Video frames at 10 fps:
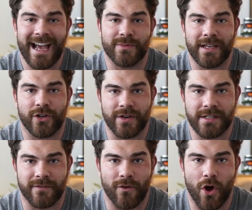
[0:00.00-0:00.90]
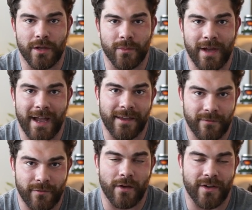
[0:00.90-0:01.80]
as we increase the volume, okay?
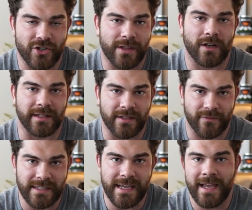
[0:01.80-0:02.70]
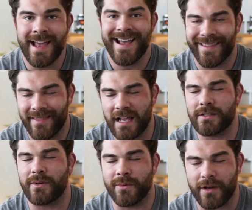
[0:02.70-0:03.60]
And eventually that'll lead to fatigue. Then
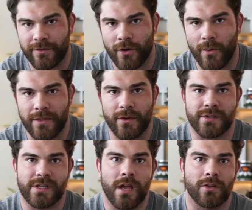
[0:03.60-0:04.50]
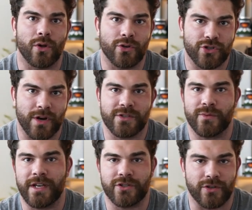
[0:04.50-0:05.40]
that's when you wanna throw in those low stress
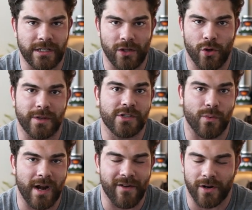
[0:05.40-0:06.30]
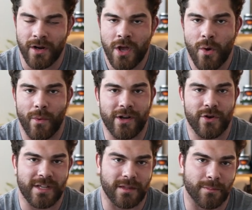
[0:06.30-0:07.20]
weeks or deload weeks, whatever, when you
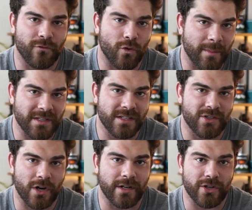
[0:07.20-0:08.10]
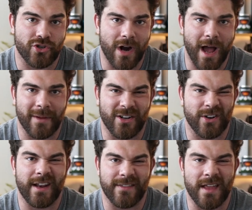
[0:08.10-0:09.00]
notice that the performance is starting to drop and you're
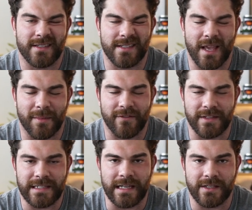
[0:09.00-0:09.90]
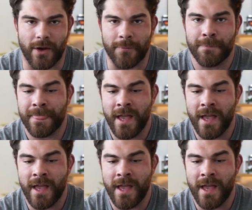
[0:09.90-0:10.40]
getting that systemic fatigue. So